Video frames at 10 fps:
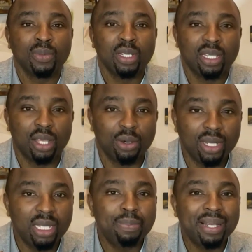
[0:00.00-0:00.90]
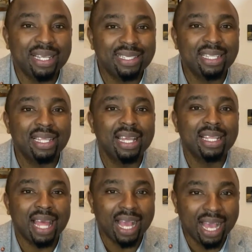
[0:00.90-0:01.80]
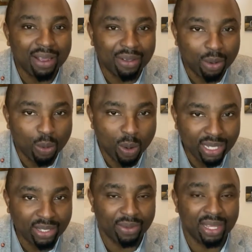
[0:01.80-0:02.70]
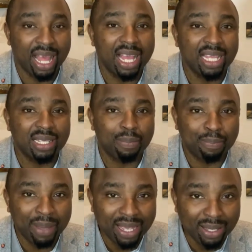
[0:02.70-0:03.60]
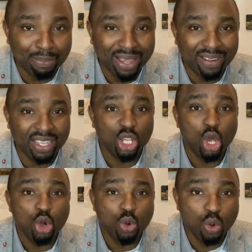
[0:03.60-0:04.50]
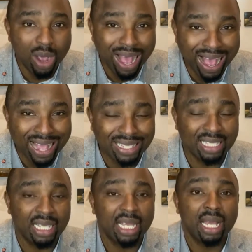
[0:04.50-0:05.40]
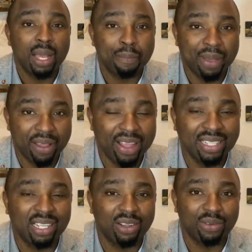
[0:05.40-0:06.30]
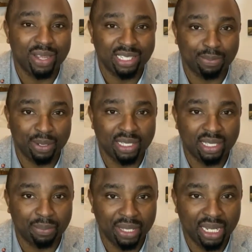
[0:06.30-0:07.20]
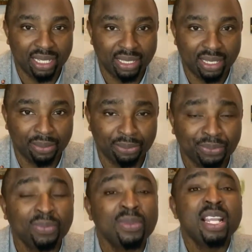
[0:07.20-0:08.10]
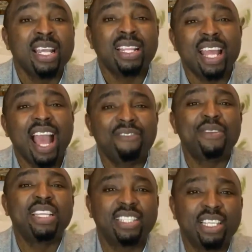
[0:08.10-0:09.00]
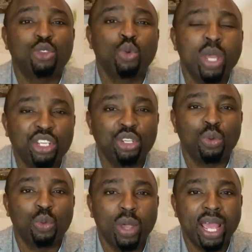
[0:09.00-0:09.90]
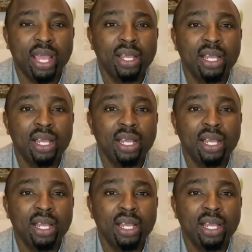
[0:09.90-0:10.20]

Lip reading: the only person that can request for that is a parent who has parental responsibility. There have been situations where,